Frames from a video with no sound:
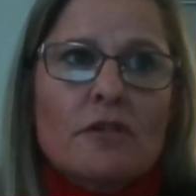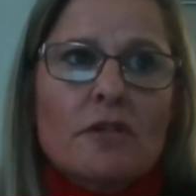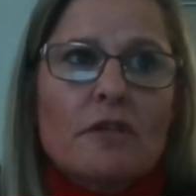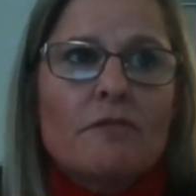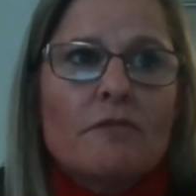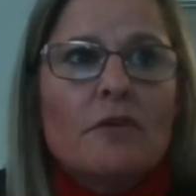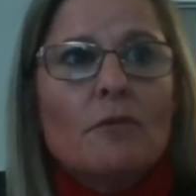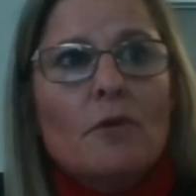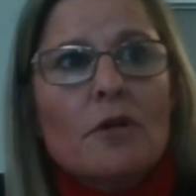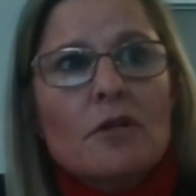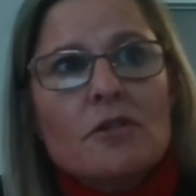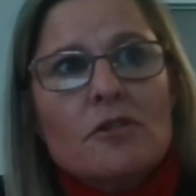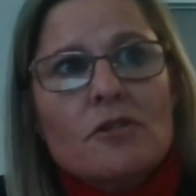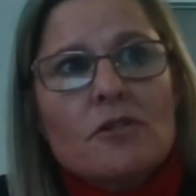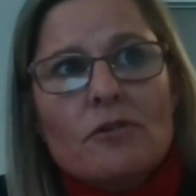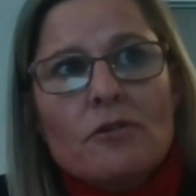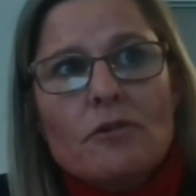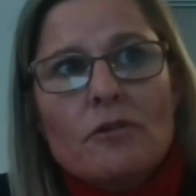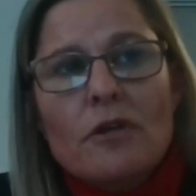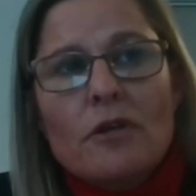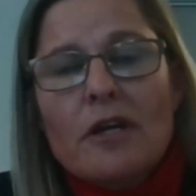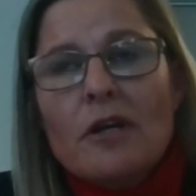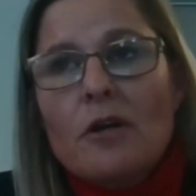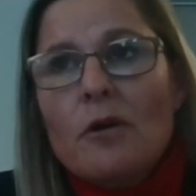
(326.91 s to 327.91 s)
If you want
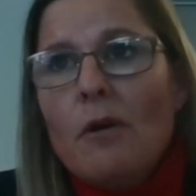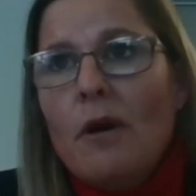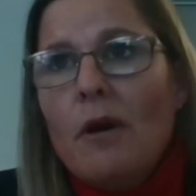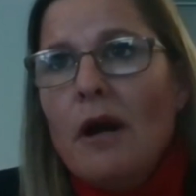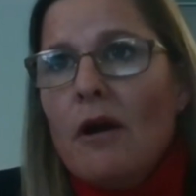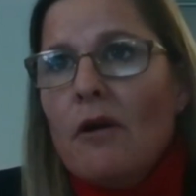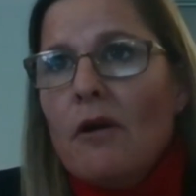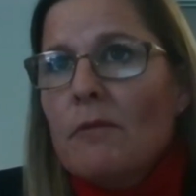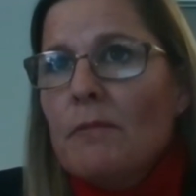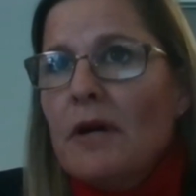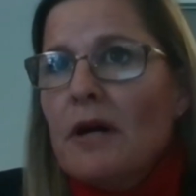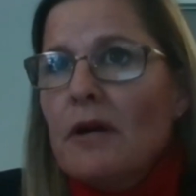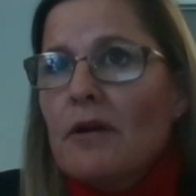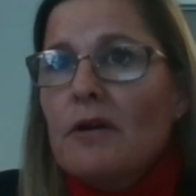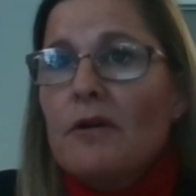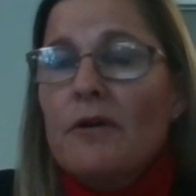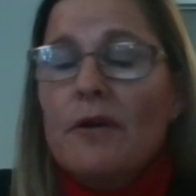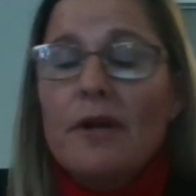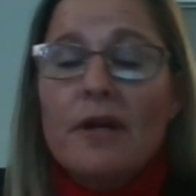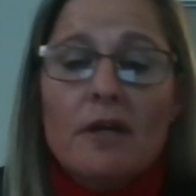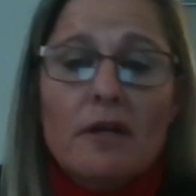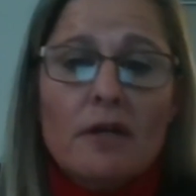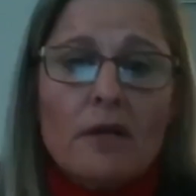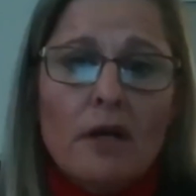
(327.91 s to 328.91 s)
to inquire about a
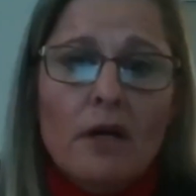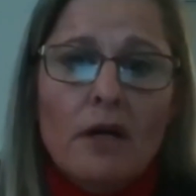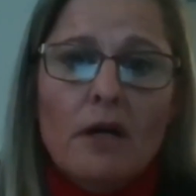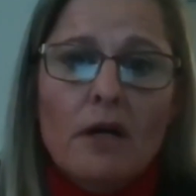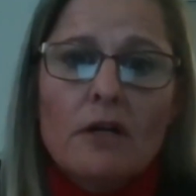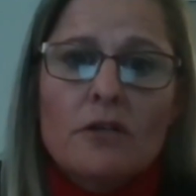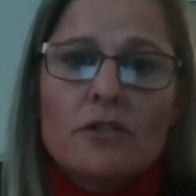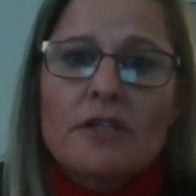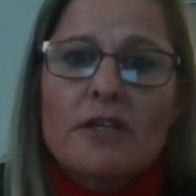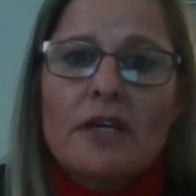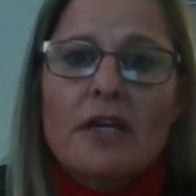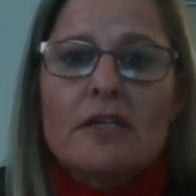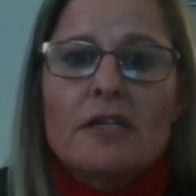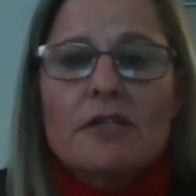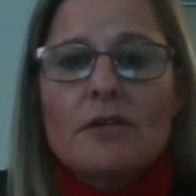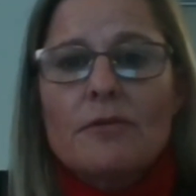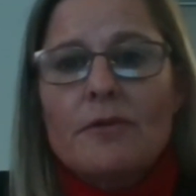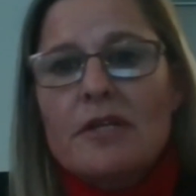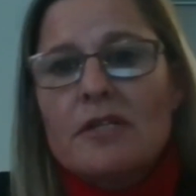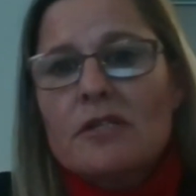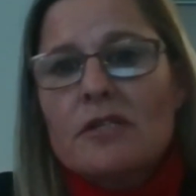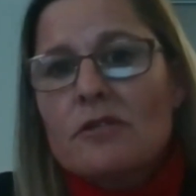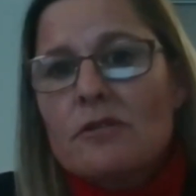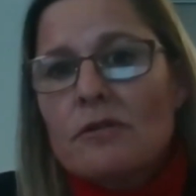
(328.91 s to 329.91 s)
credit card, you get
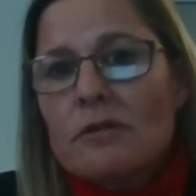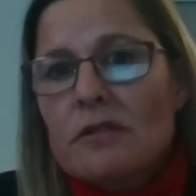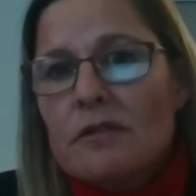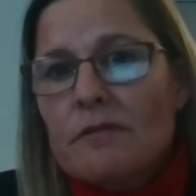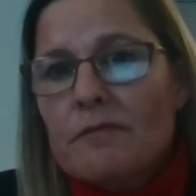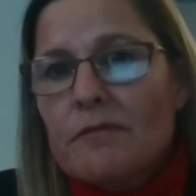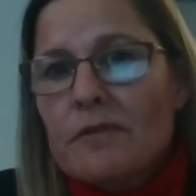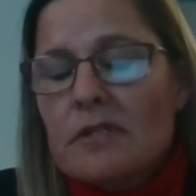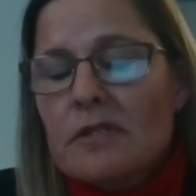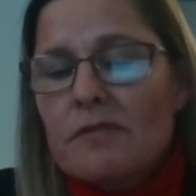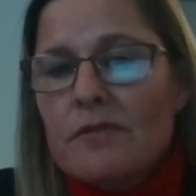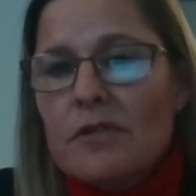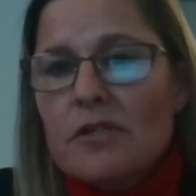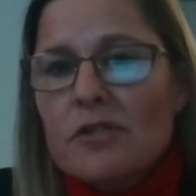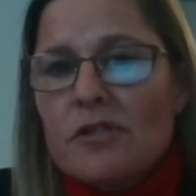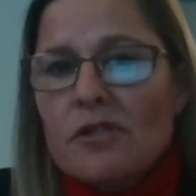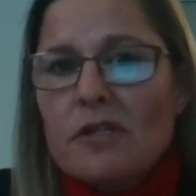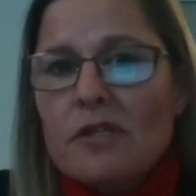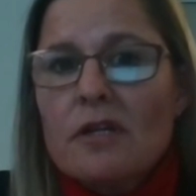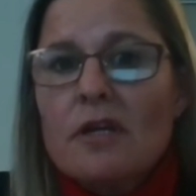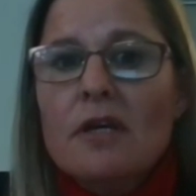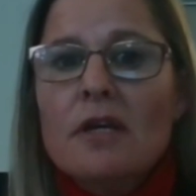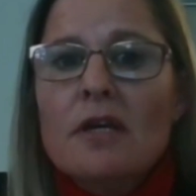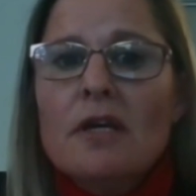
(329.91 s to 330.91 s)
directed to a different
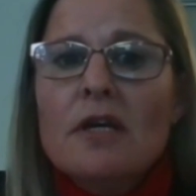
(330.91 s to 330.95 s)
division.